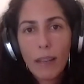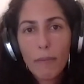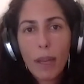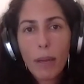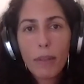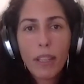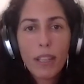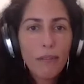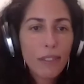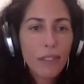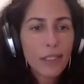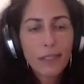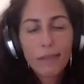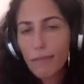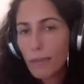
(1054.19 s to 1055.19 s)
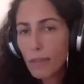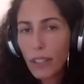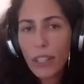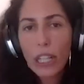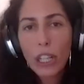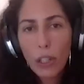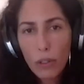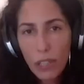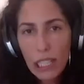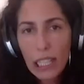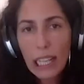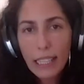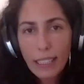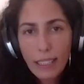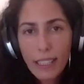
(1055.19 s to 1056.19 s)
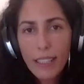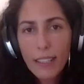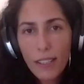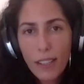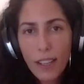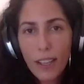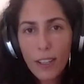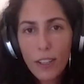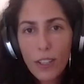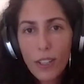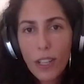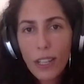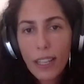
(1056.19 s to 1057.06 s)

maybe even very close to idea stage,